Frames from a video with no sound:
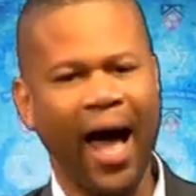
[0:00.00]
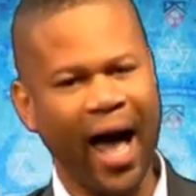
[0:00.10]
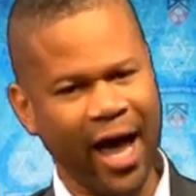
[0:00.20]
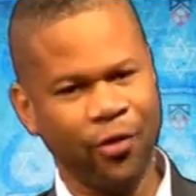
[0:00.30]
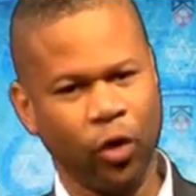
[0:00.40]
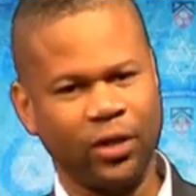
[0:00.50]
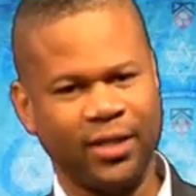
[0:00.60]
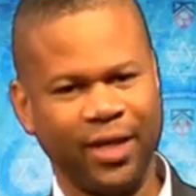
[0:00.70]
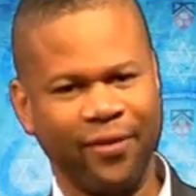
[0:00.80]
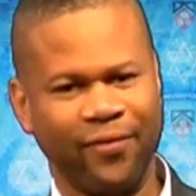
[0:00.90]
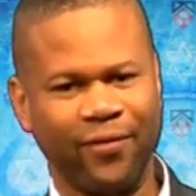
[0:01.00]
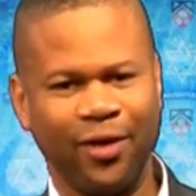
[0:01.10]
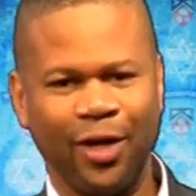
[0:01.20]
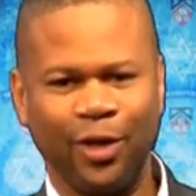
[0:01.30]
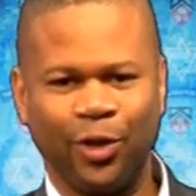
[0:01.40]
iRoadsafe.
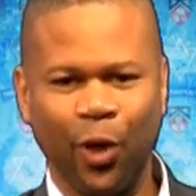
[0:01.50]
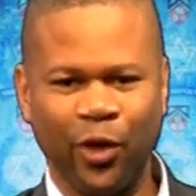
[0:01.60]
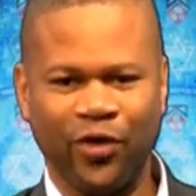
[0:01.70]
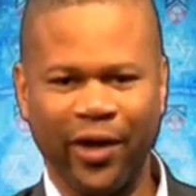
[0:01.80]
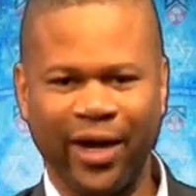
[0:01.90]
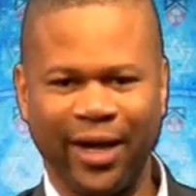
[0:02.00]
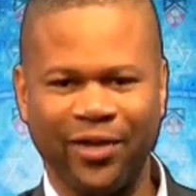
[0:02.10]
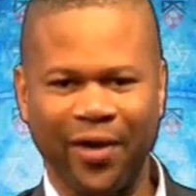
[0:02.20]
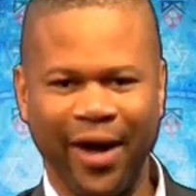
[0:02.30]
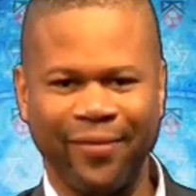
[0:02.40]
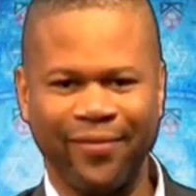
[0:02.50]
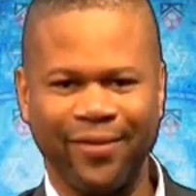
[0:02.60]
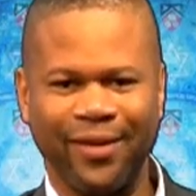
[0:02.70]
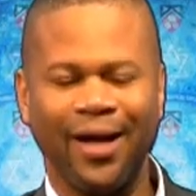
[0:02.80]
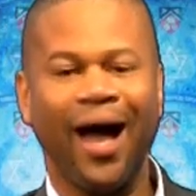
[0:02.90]
Don't drink and drive.
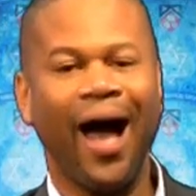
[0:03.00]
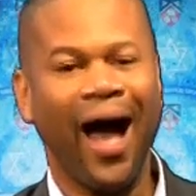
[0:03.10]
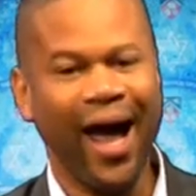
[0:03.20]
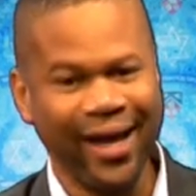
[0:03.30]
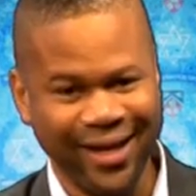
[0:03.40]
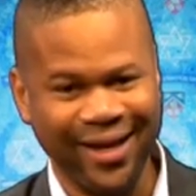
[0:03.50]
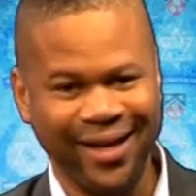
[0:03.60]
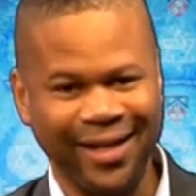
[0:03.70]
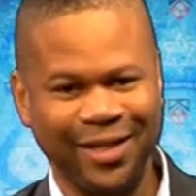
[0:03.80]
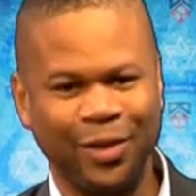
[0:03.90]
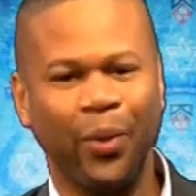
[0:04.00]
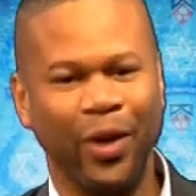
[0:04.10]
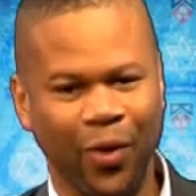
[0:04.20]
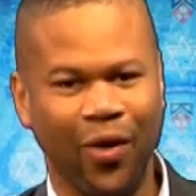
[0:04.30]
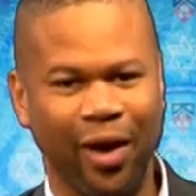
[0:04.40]
I,
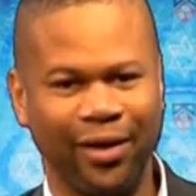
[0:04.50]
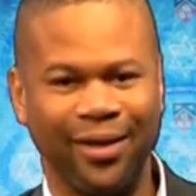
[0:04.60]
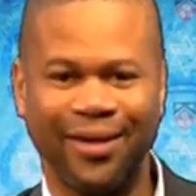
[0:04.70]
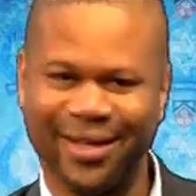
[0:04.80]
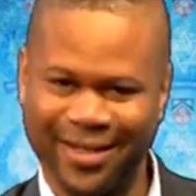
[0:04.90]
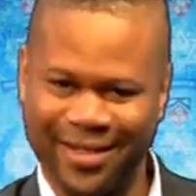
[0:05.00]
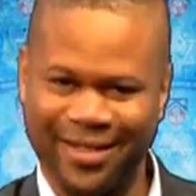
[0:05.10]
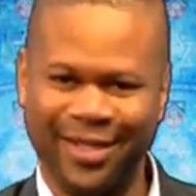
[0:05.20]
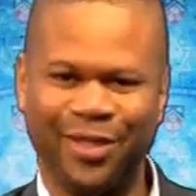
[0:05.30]
Dwayne O'Connor, say